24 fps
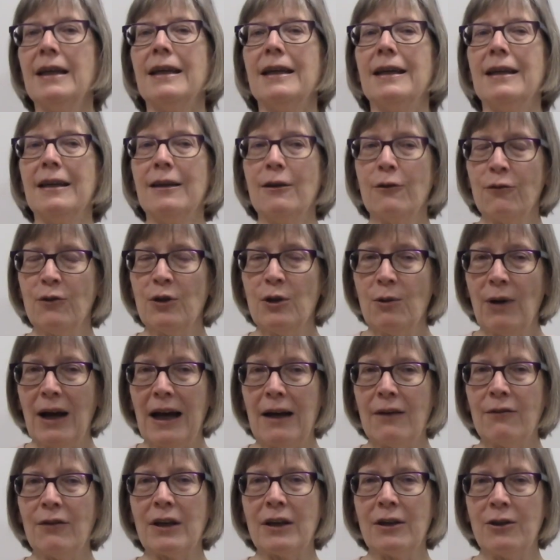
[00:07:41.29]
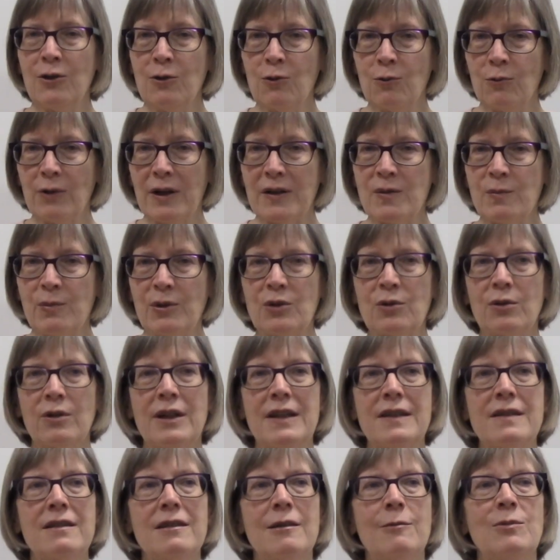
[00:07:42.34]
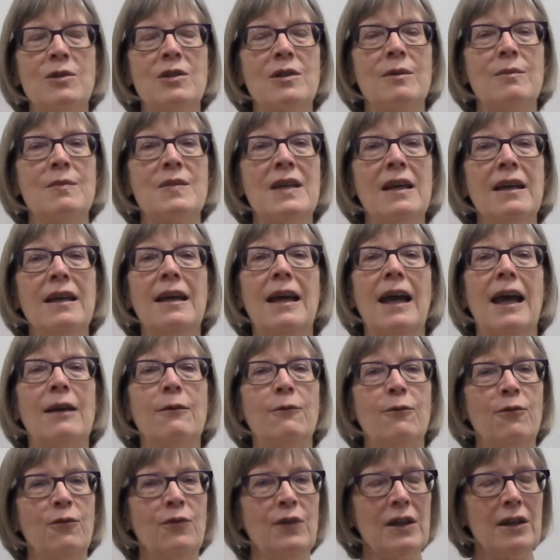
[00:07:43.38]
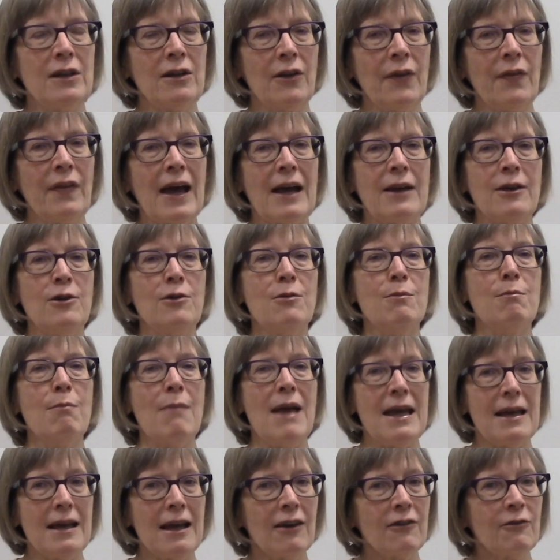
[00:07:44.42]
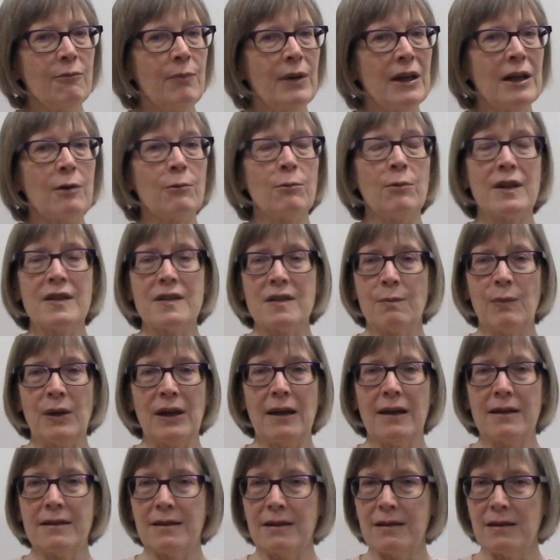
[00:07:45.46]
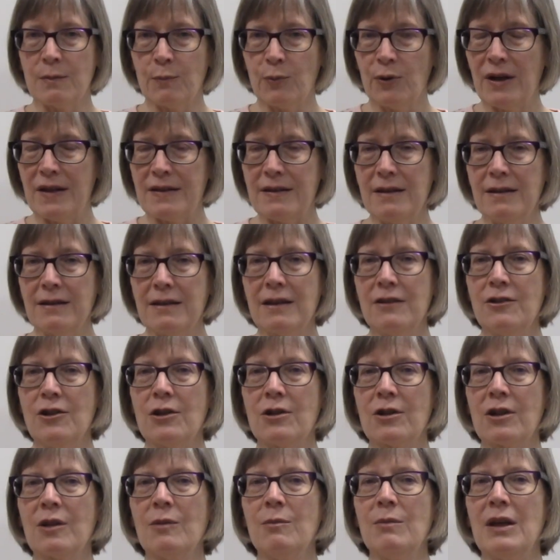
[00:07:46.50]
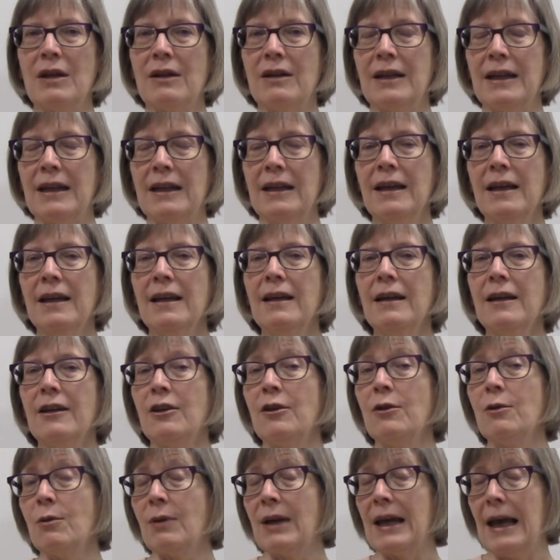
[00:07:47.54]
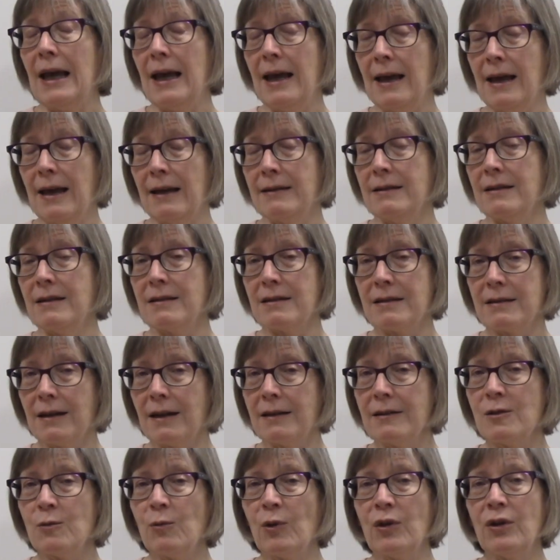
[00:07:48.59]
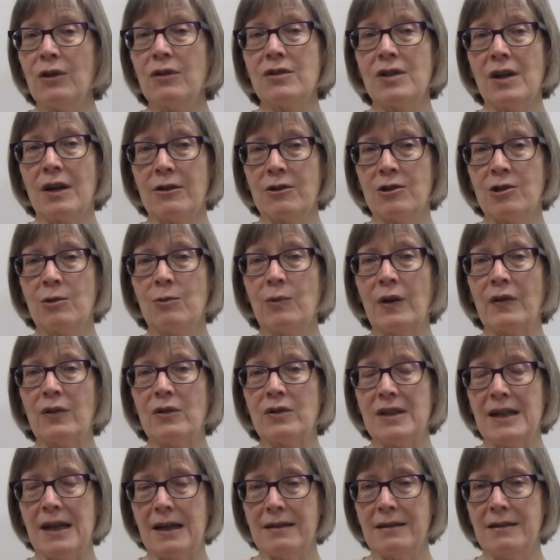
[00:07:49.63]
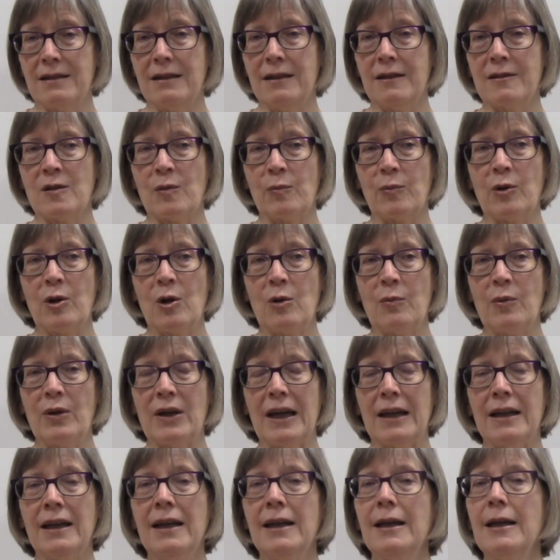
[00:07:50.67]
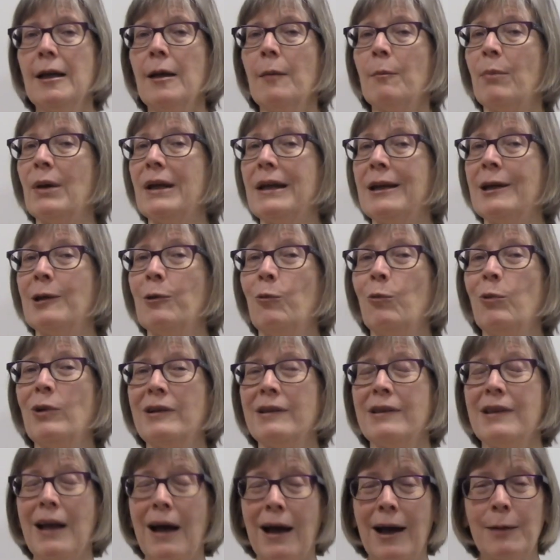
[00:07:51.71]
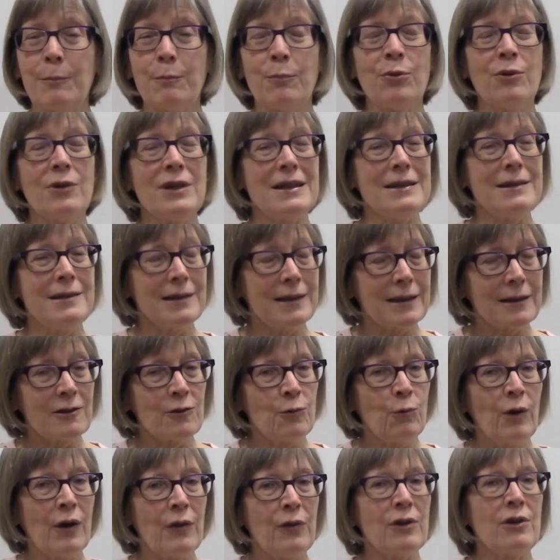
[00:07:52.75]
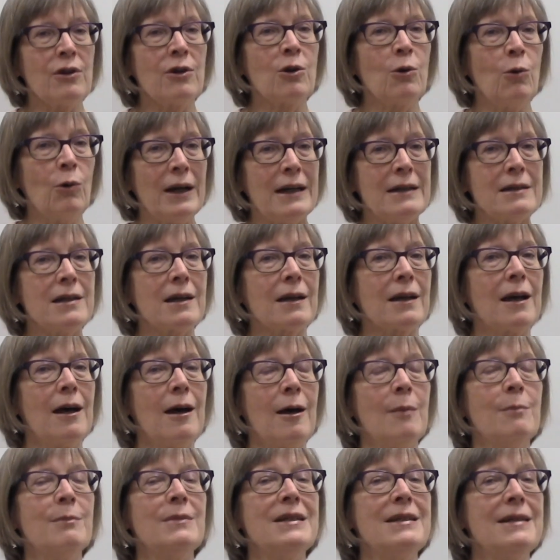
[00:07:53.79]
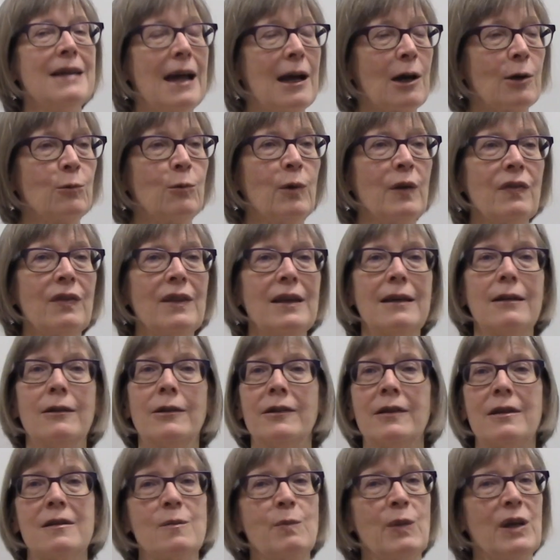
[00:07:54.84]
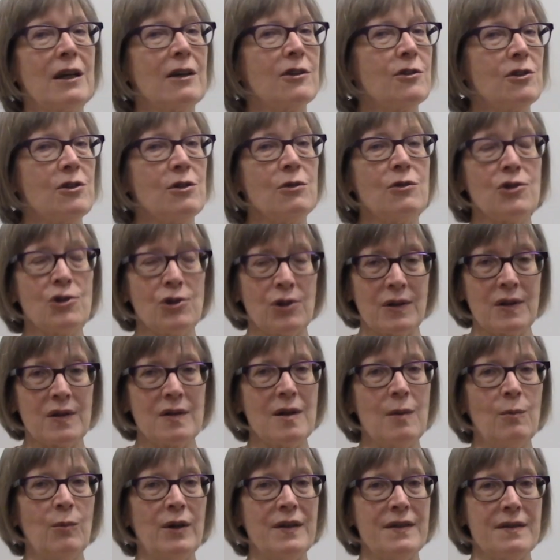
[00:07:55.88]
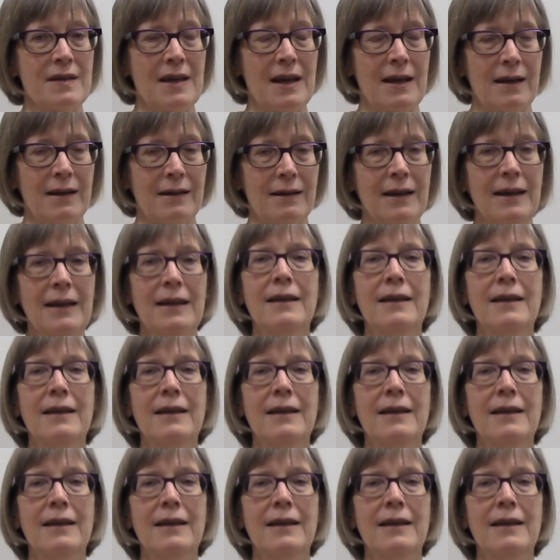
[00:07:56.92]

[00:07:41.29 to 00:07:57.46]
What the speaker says: If you have acute respiratory symptoms and feel that you may have been at risk because it's present in your community, you can discuss with your doctor whether testing is appropriate. But it will not predict whether you're going to come down with the illness because you shook someone's hand.